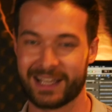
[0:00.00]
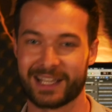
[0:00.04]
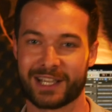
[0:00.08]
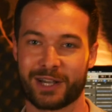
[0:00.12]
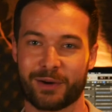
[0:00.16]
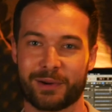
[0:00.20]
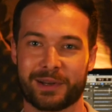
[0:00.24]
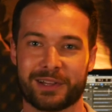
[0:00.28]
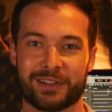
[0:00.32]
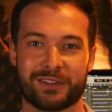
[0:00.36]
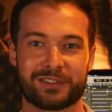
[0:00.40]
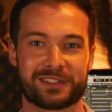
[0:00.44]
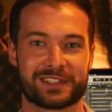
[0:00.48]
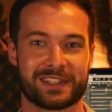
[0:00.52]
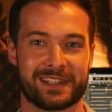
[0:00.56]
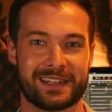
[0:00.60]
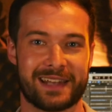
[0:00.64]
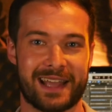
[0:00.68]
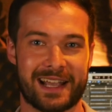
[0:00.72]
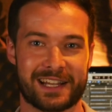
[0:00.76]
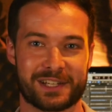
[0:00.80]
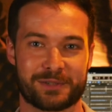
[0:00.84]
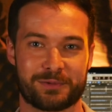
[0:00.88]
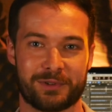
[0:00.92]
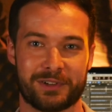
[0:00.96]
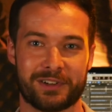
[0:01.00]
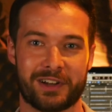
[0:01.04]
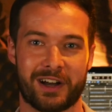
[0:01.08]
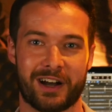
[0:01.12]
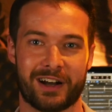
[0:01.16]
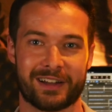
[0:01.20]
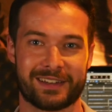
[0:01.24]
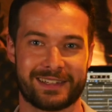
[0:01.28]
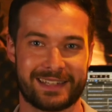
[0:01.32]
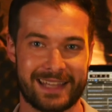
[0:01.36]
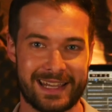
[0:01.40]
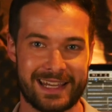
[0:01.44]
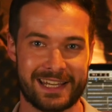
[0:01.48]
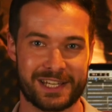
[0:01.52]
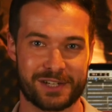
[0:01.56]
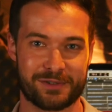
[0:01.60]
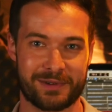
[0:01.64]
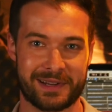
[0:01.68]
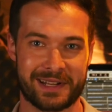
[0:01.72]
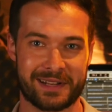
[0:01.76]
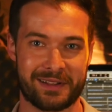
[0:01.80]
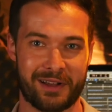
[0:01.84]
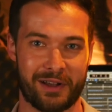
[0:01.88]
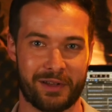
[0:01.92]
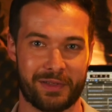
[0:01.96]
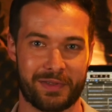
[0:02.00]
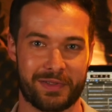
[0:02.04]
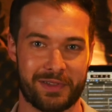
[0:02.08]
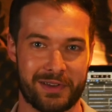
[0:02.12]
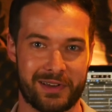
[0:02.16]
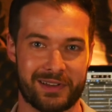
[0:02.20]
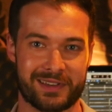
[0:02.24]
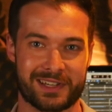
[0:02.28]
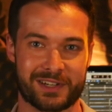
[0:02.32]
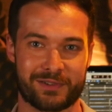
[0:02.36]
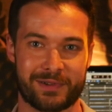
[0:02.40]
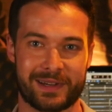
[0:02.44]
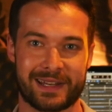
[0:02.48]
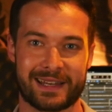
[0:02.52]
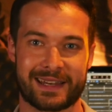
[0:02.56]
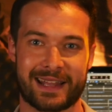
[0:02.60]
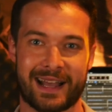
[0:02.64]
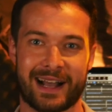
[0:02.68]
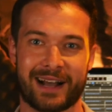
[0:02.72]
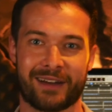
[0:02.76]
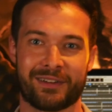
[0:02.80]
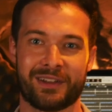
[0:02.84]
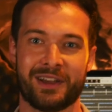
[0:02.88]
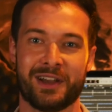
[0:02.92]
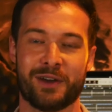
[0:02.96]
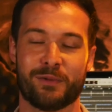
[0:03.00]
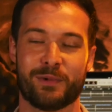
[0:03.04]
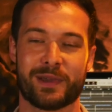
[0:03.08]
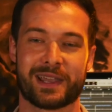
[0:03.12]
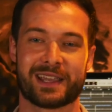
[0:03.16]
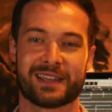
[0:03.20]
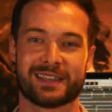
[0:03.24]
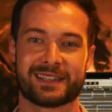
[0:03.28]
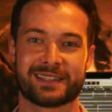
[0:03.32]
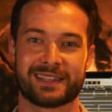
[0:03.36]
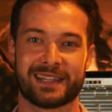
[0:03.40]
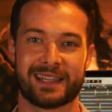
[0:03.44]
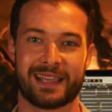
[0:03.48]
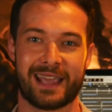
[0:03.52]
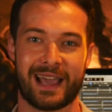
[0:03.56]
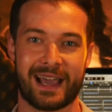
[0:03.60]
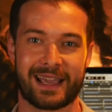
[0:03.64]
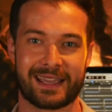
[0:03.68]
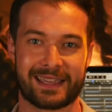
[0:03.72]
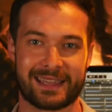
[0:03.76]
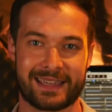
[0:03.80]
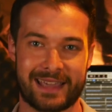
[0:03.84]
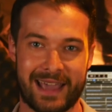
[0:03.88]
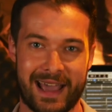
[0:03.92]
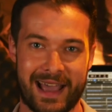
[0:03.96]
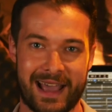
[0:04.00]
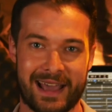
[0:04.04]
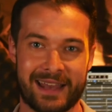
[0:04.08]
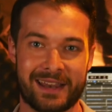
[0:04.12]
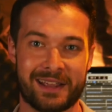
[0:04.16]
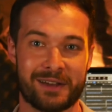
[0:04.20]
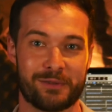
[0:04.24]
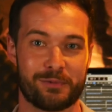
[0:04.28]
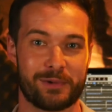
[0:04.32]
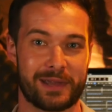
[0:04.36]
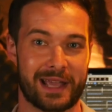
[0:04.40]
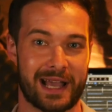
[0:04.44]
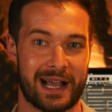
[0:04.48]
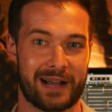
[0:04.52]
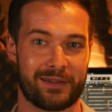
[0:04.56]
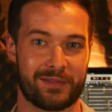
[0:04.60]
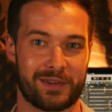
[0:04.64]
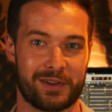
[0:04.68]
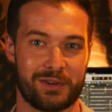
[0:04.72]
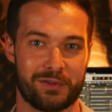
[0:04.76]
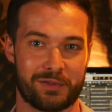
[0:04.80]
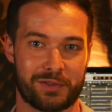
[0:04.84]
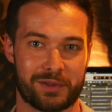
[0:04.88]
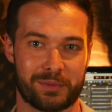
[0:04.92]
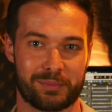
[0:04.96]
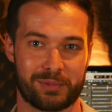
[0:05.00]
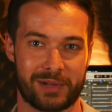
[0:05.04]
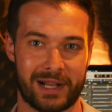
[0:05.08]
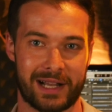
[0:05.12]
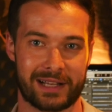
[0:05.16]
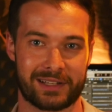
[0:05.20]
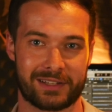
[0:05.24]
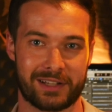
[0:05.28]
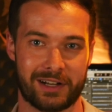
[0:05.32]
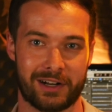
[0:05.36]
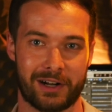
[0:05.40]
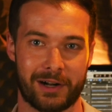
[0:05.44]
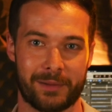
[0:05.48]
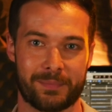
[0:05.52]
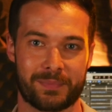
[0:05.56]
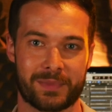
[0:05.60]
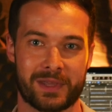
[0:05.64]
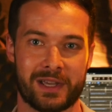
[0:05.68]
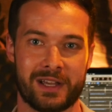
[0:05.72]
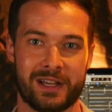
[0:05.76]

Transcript: Going along to the next one, our D string, our 3rd string down, we can see again we have another black dot.